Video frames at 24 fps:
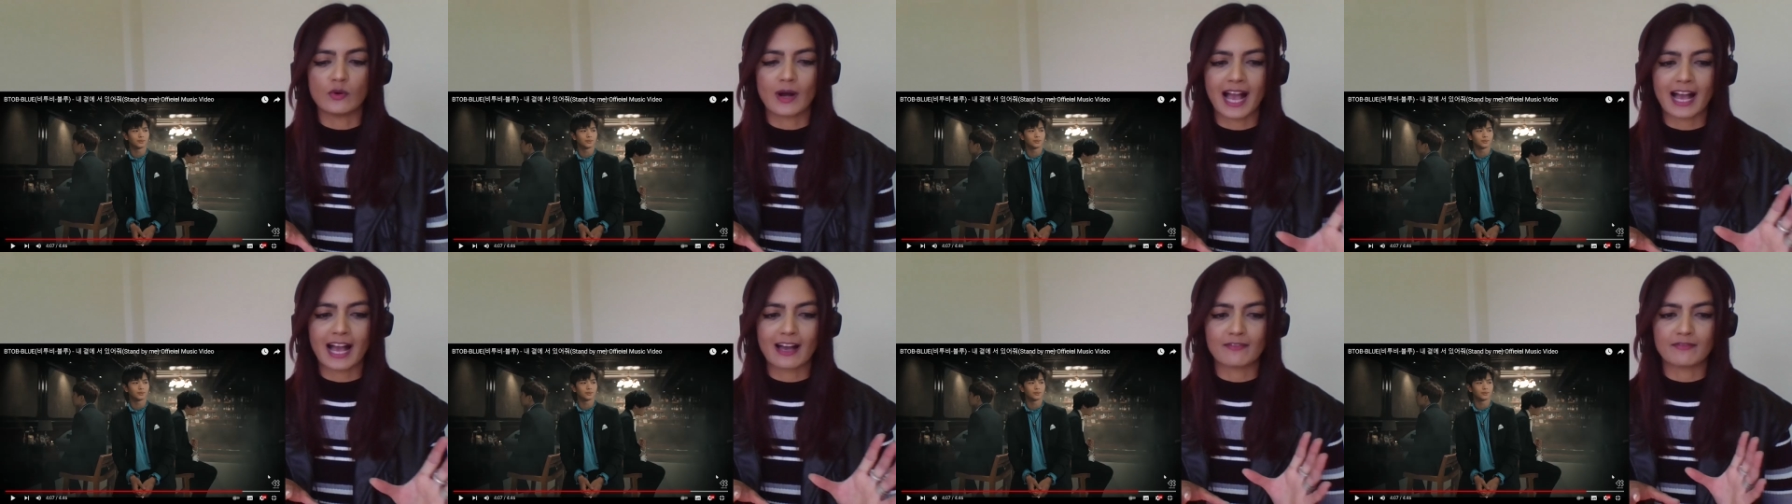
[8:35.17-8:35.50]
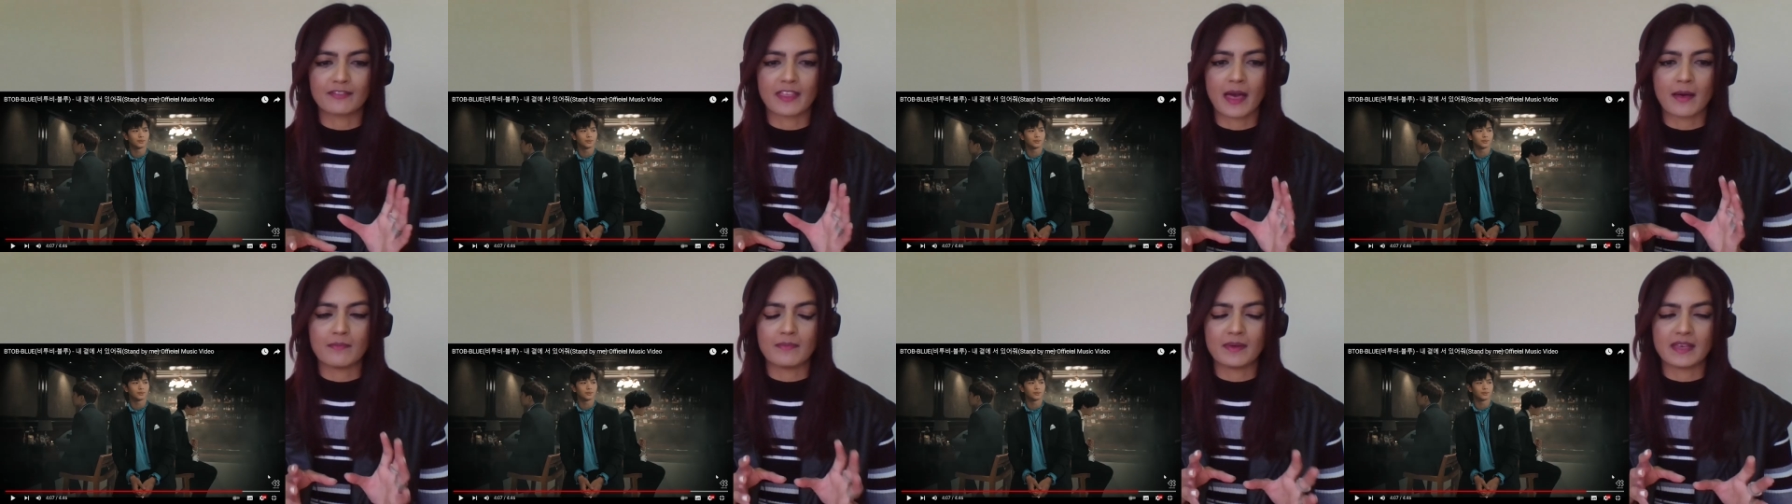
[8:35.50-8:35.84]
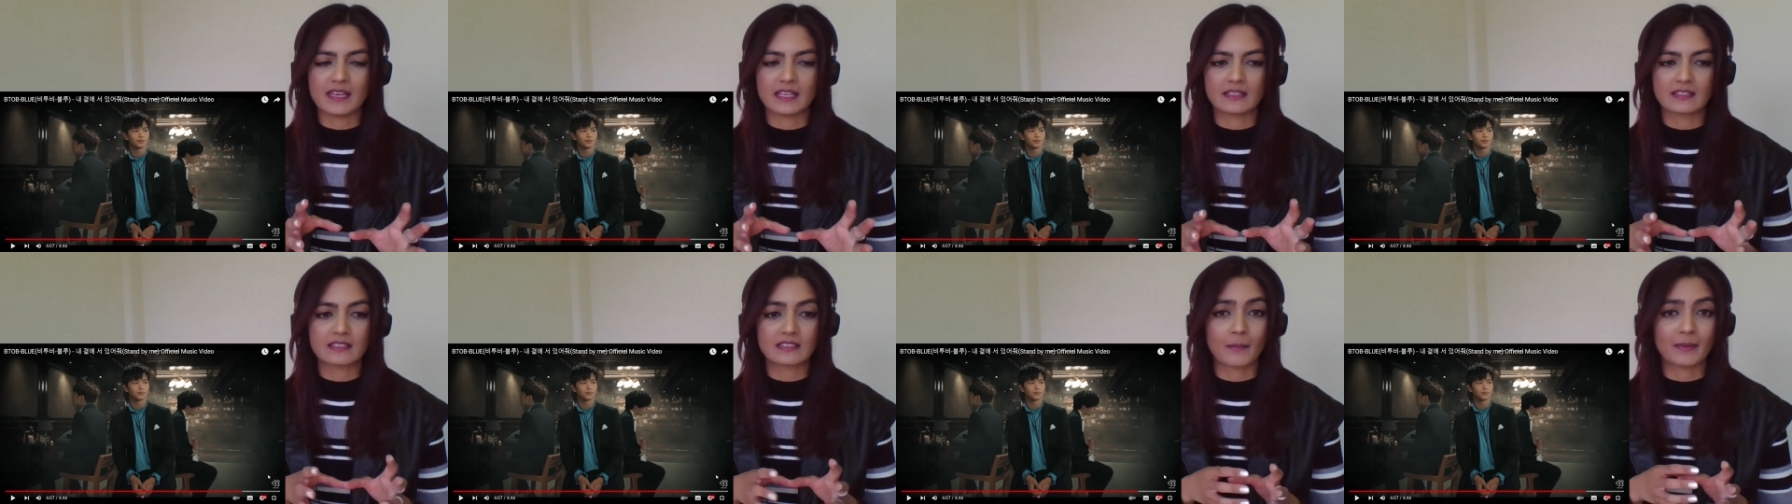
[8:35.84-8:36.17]
They all
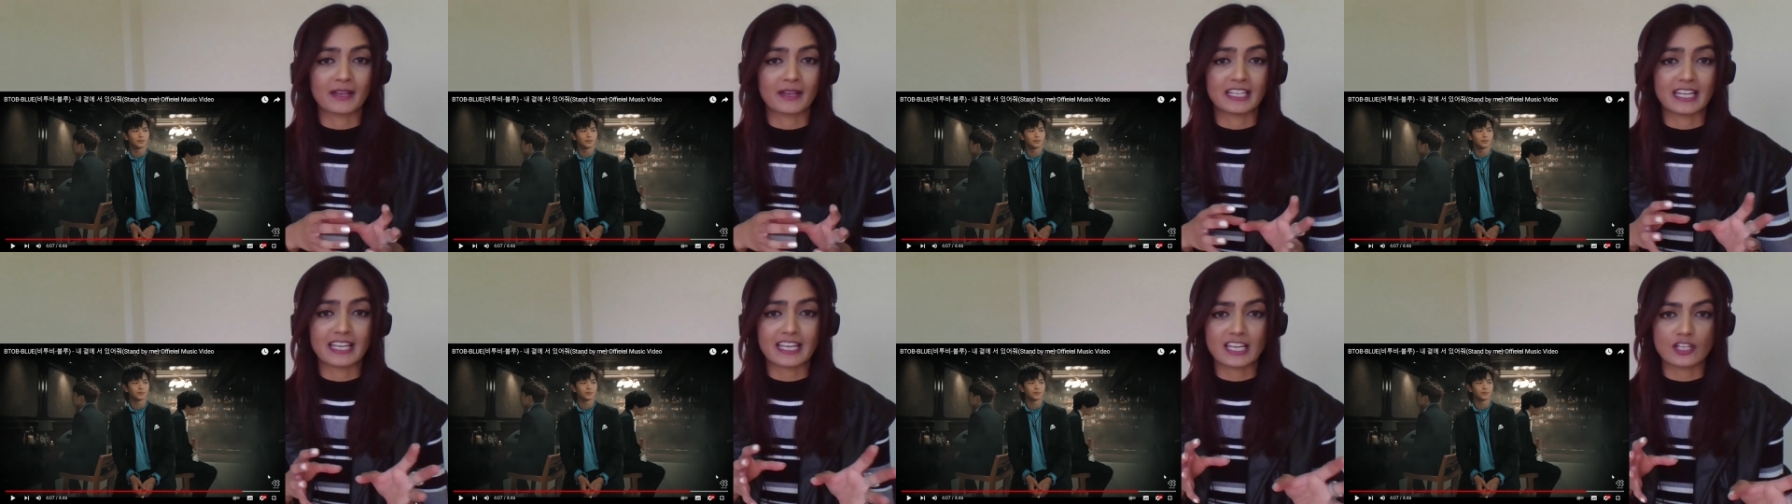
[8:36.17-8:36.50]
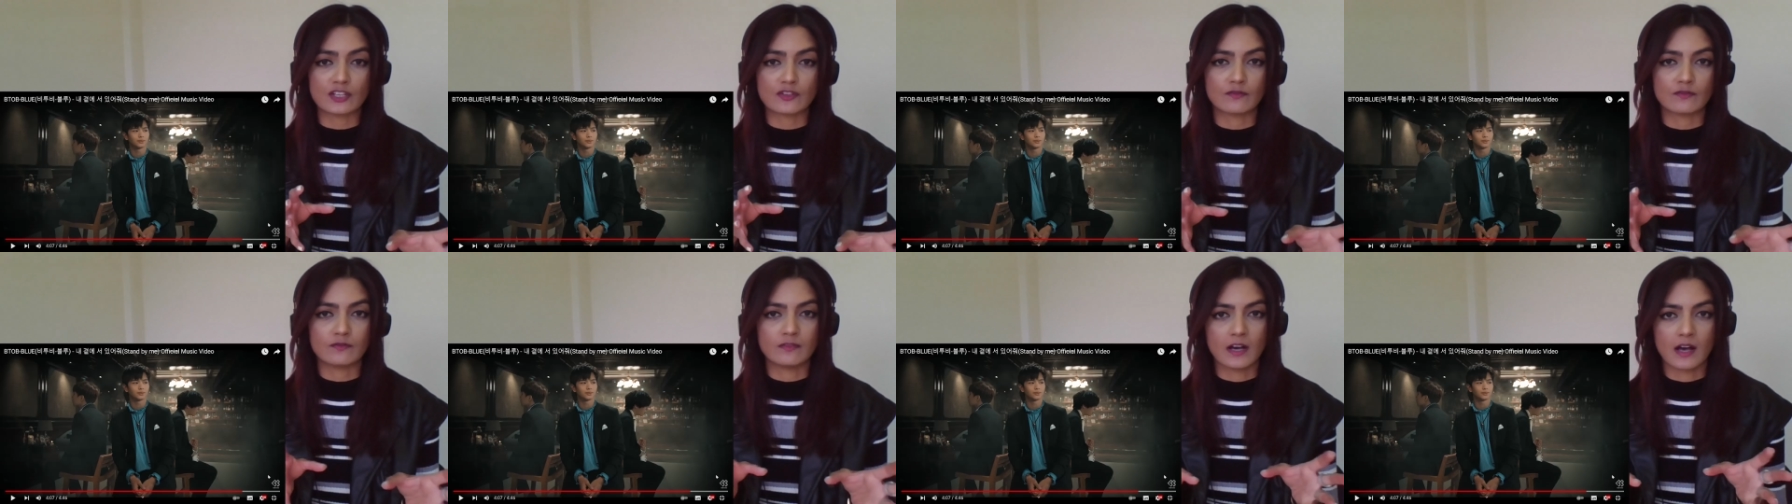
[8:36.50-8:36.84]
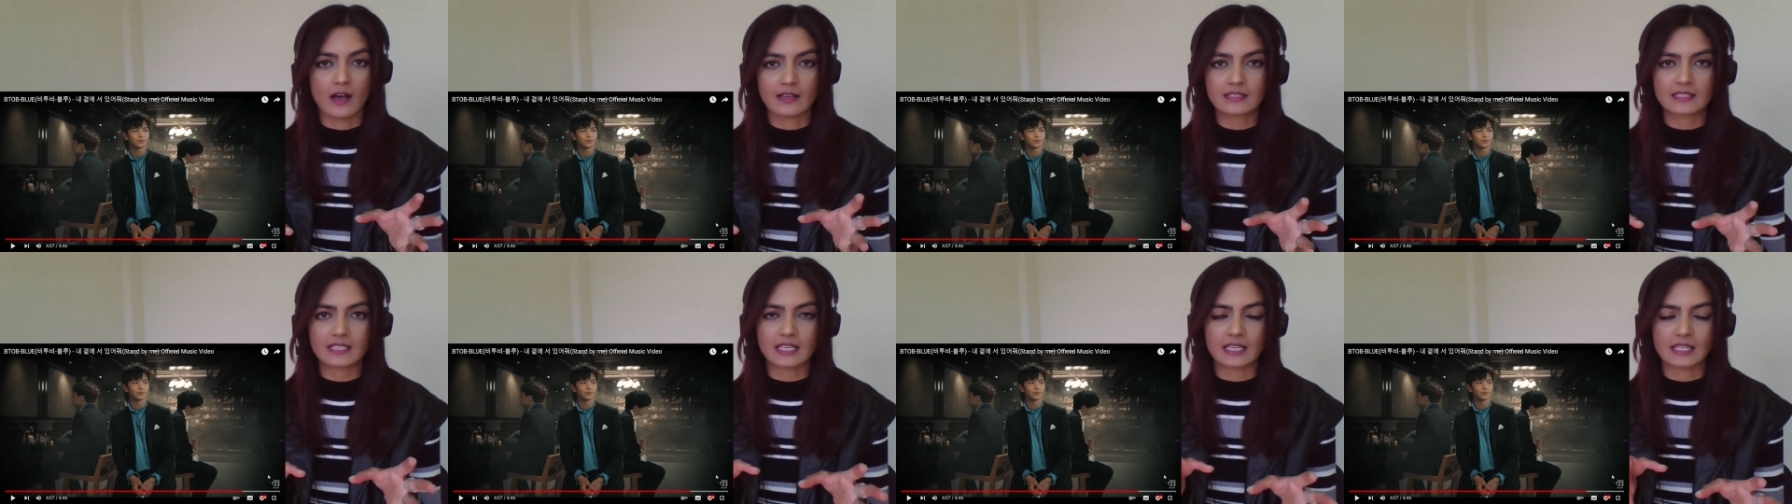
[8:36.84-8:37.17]
have their bits. I mean,
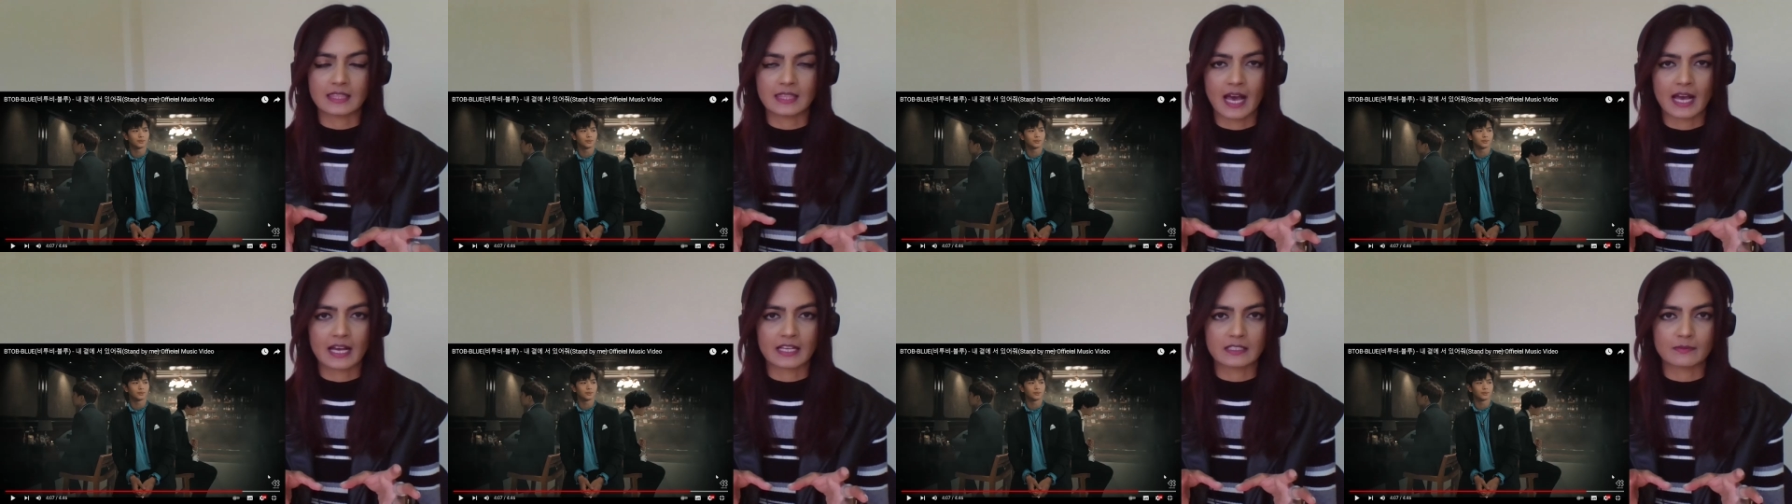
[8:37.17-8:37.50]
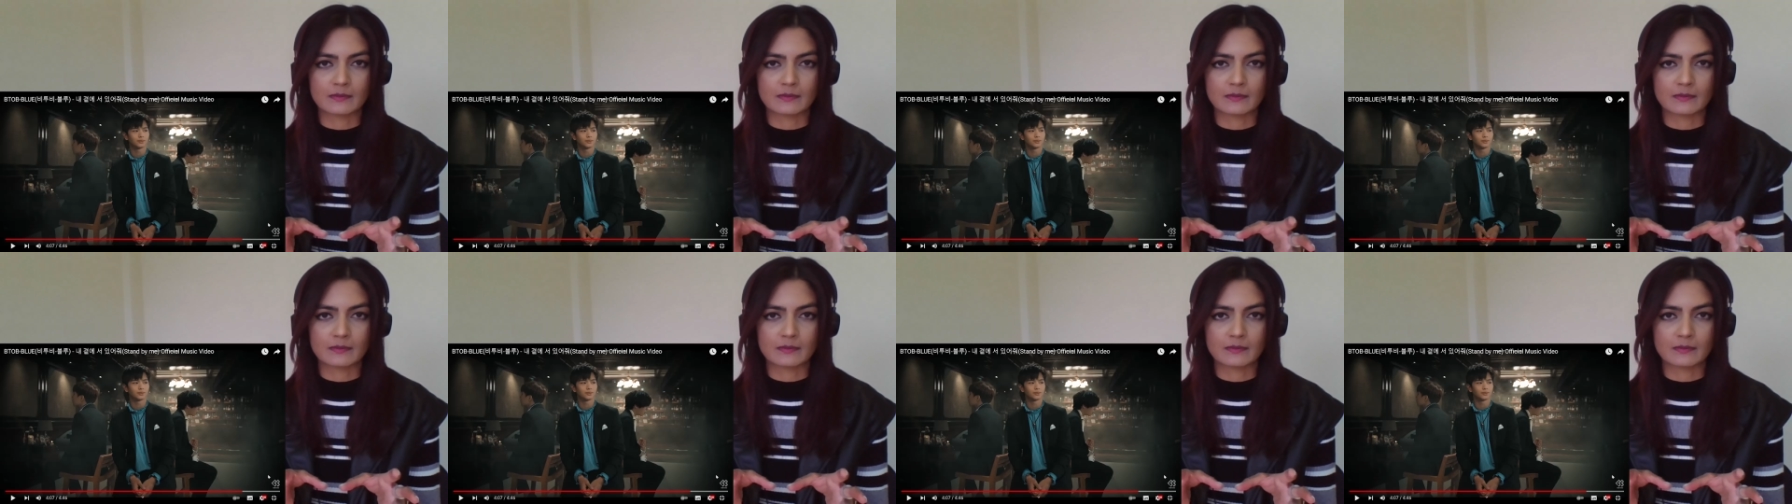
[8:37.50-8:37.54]
each verse